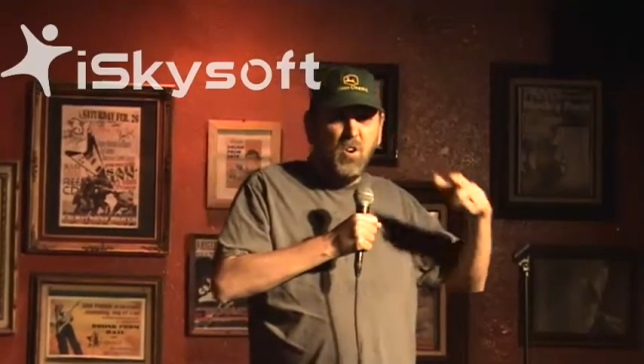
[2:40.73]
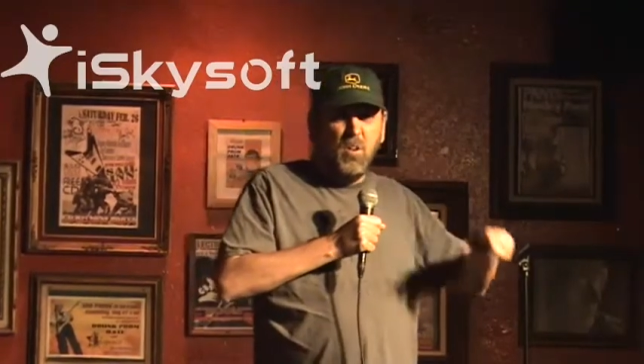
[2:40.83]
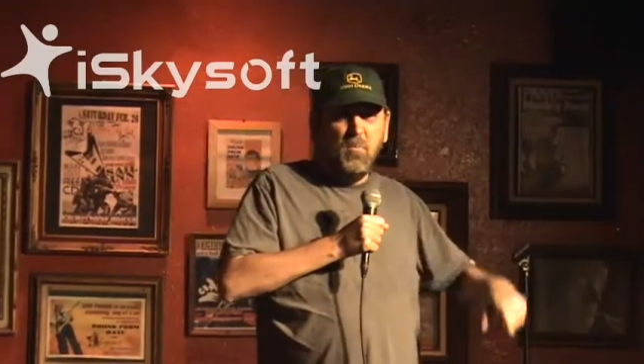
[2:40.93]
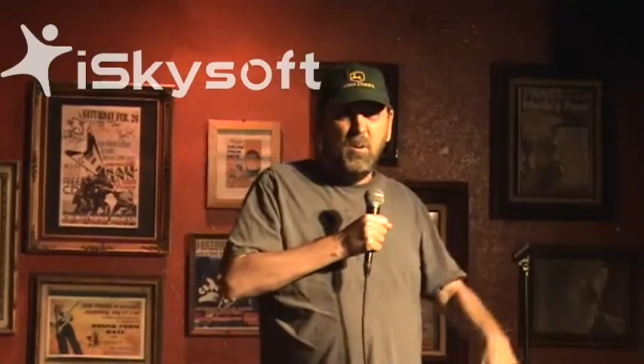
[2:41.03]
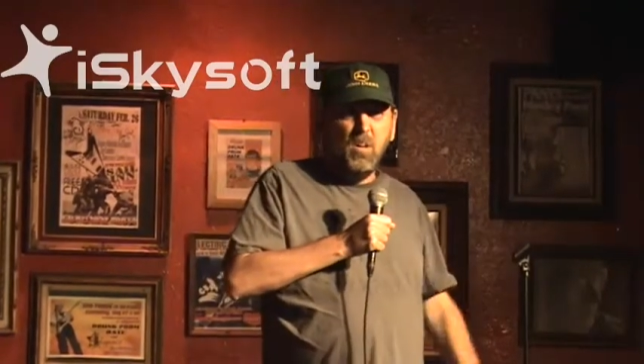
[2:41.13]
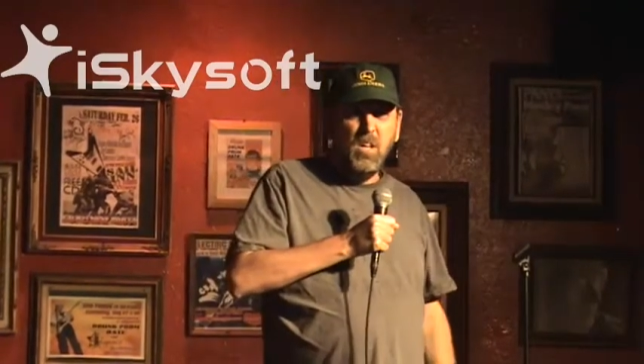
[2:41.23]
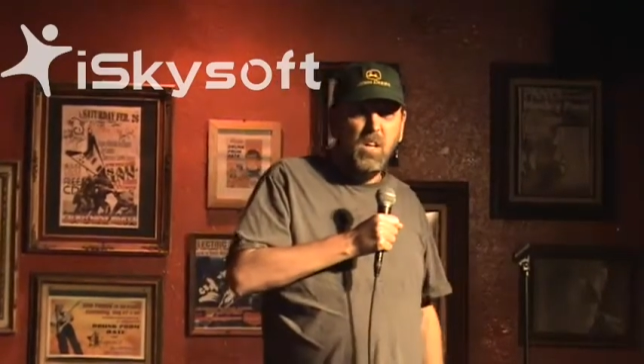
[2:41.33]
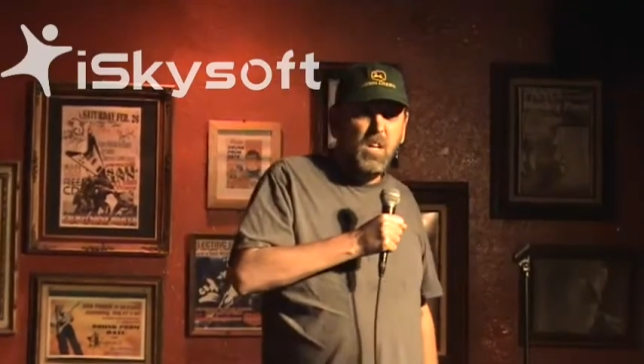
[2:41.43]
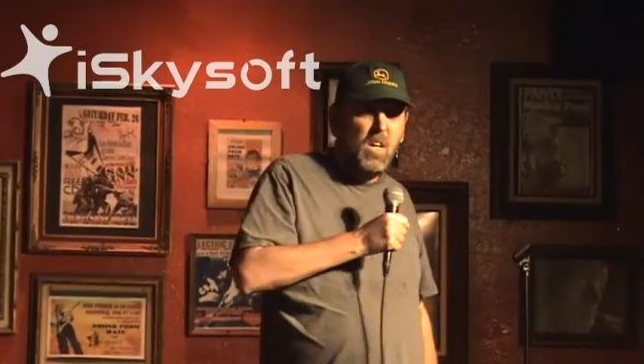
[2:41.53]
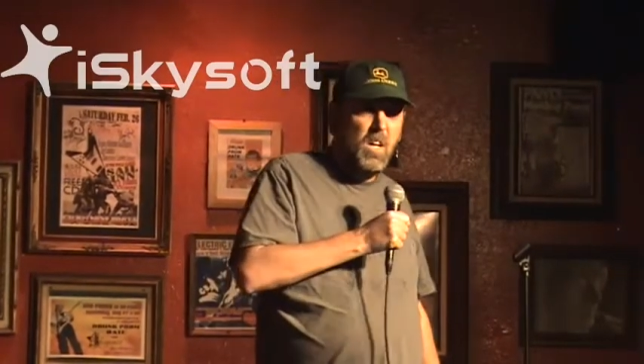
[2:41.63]
them.
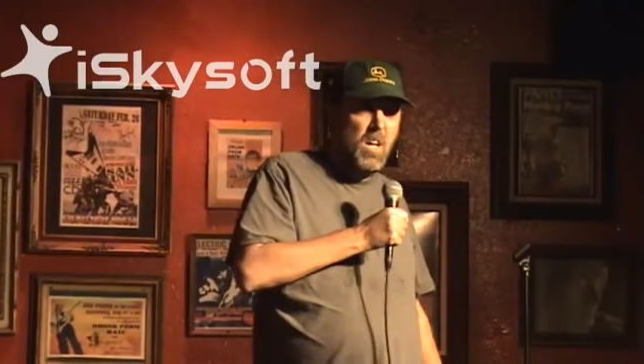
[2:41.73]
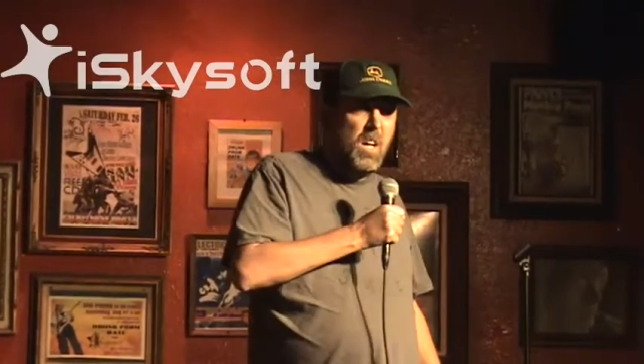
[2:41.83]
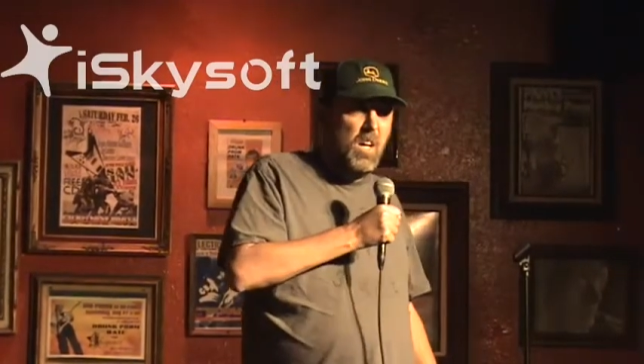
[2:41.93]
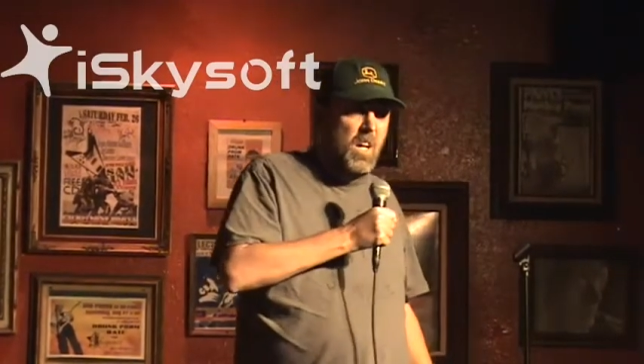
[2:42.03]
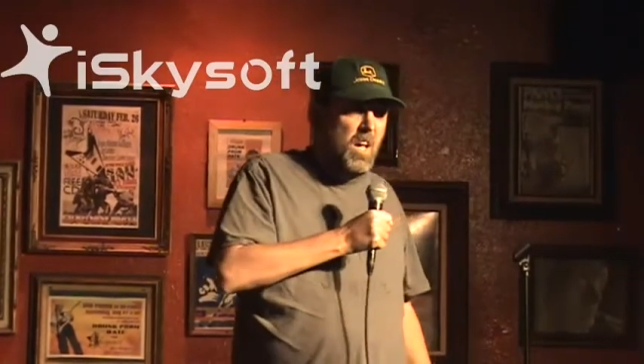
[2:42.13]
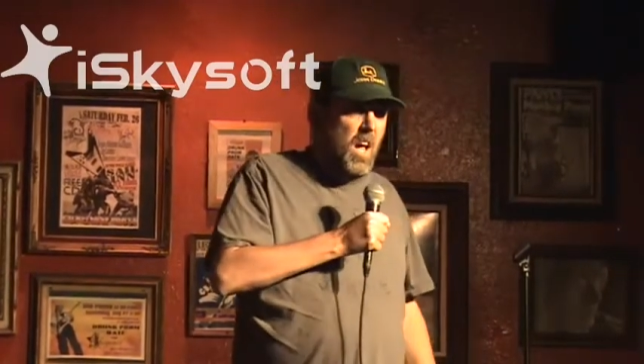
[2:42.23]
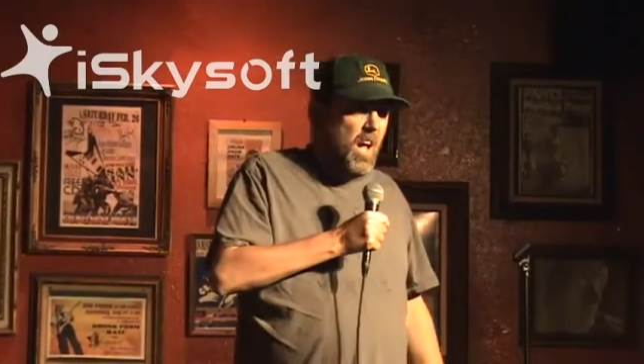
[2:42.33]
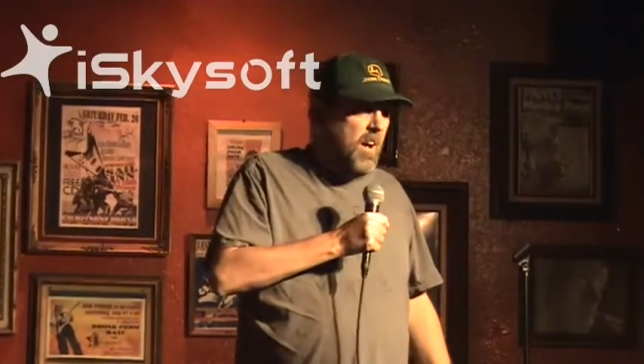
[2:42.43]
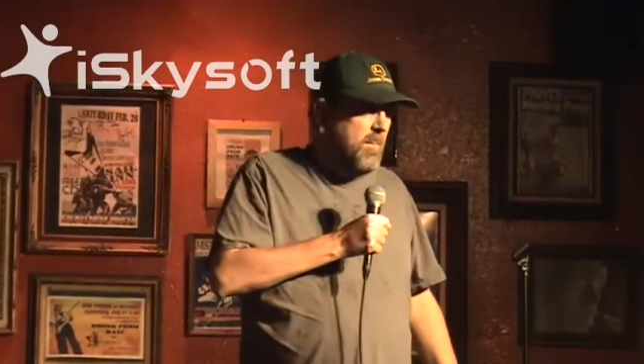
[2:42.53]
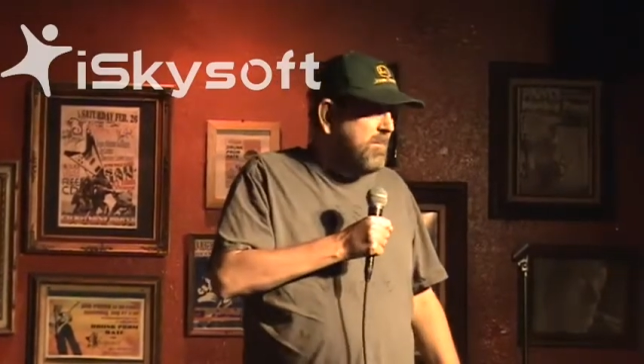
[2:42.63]

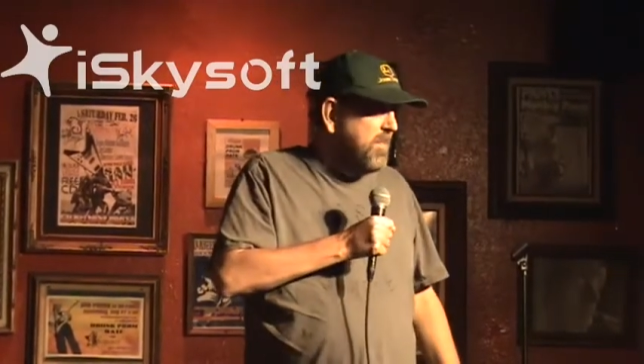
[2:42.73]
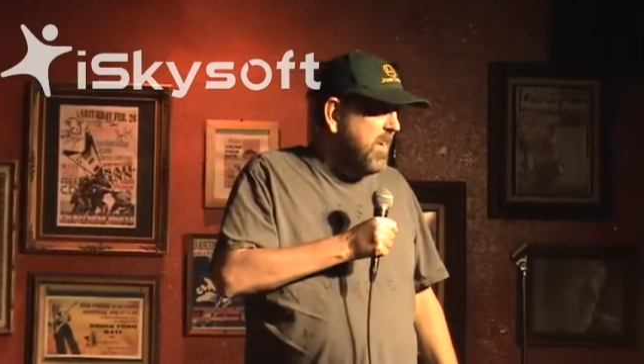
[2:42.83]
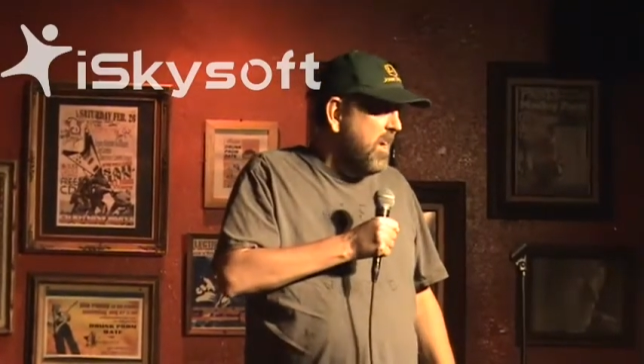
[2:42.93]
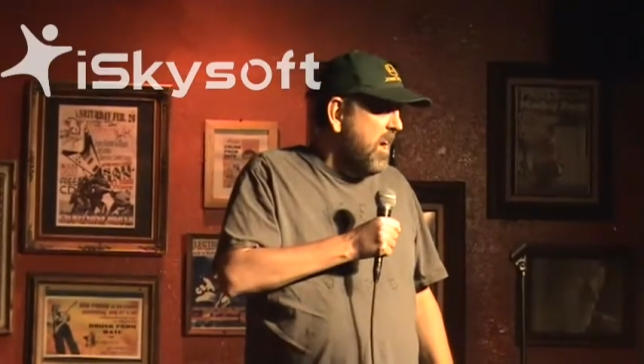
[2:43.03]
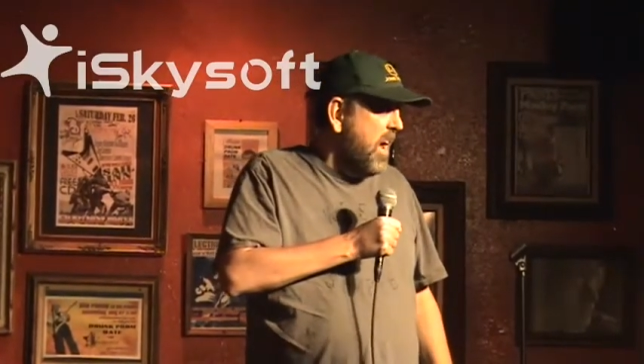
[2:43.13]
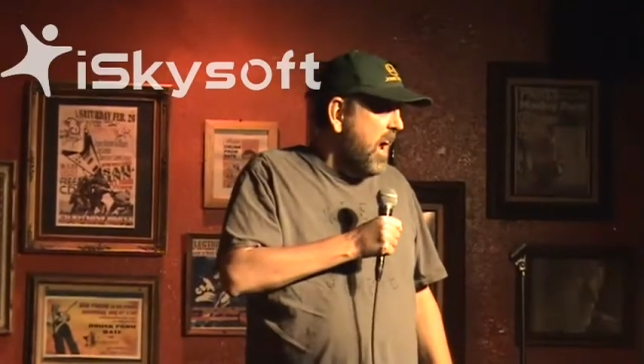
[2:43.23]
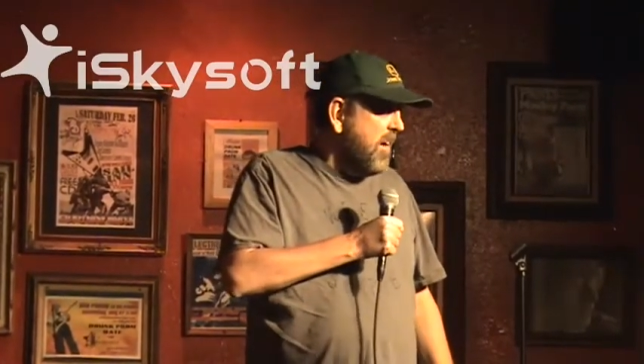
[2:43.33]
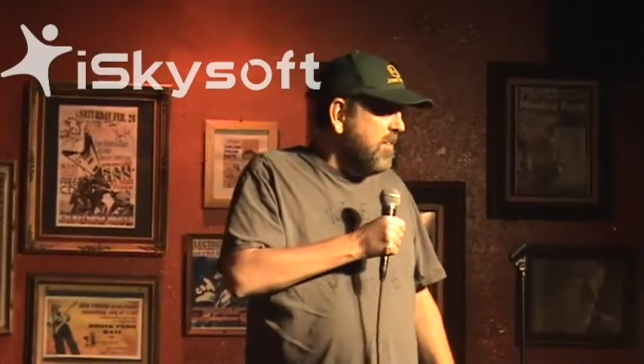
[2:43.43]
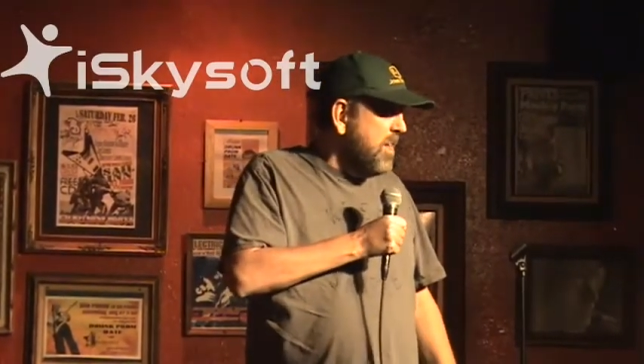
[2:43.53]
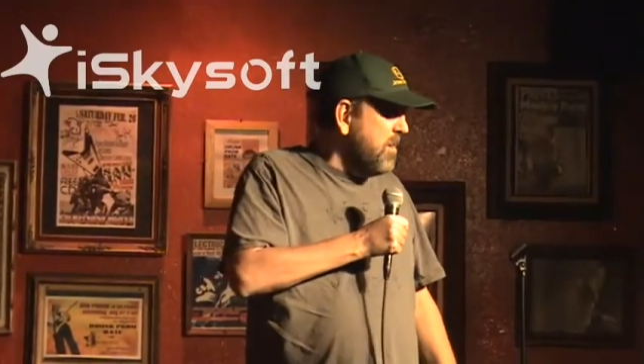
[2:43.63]
Yeah.
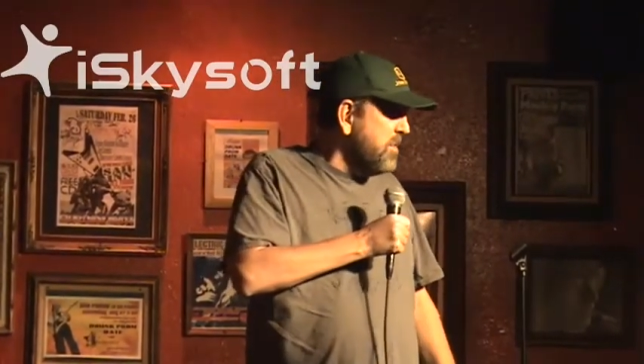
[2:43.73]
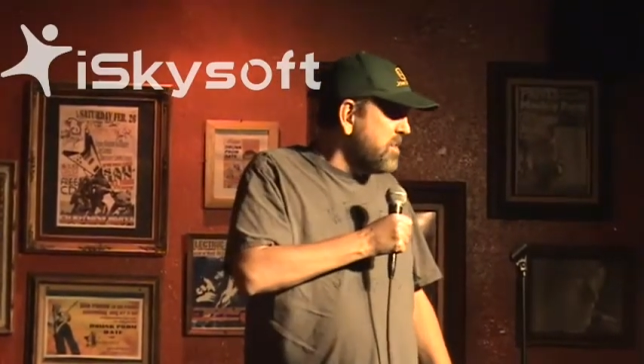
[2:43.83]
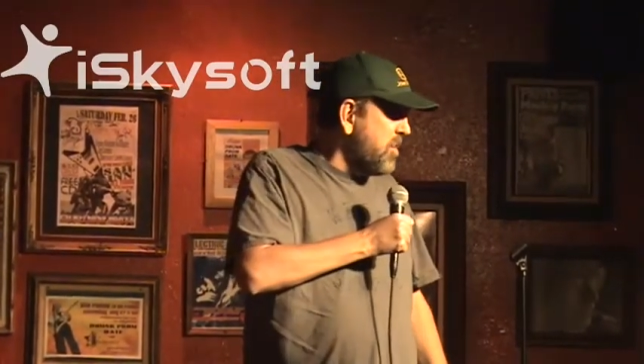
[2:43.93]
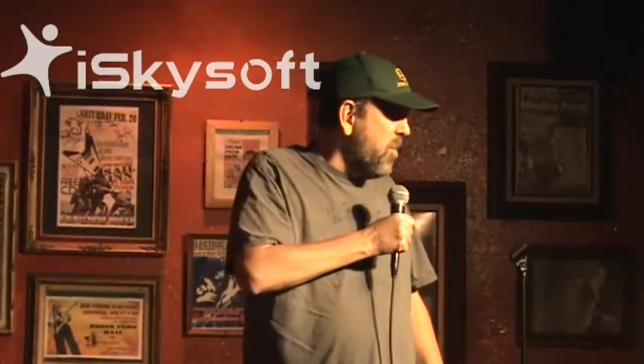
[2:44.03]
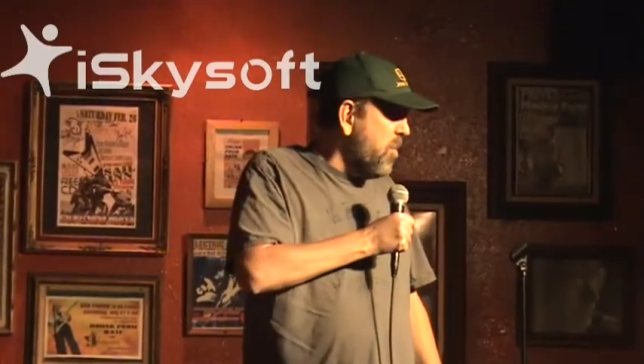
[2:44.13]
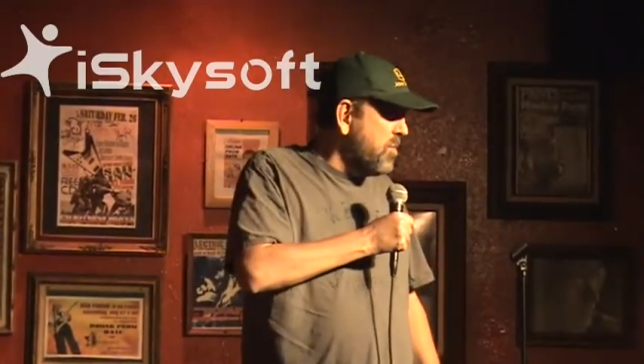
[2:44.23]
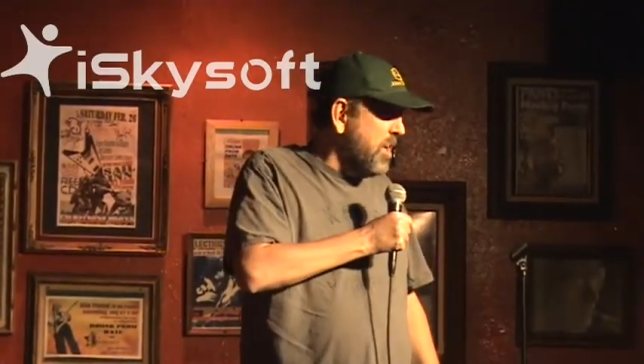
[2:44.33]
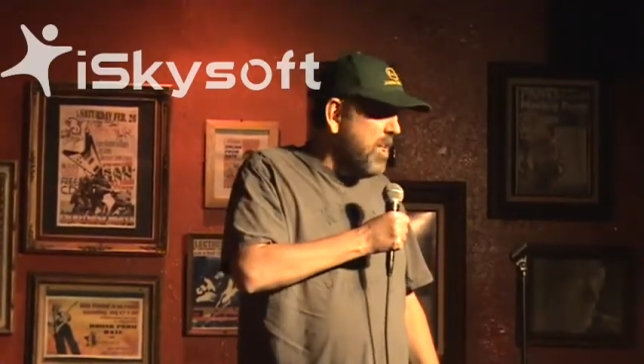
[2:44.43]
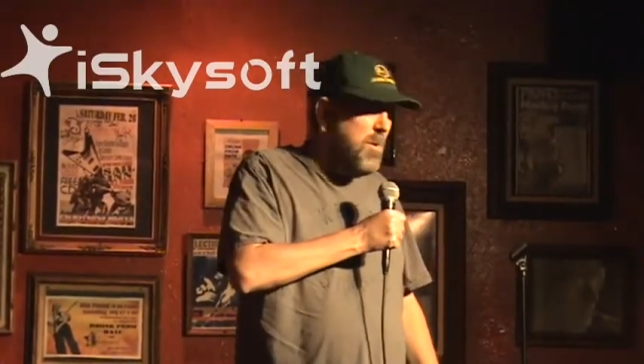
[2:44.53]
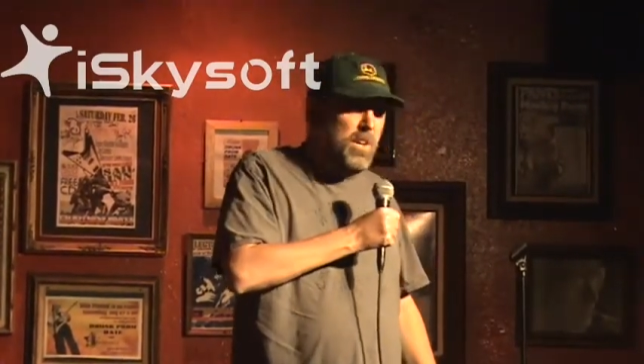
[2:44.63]
Everything was cool till I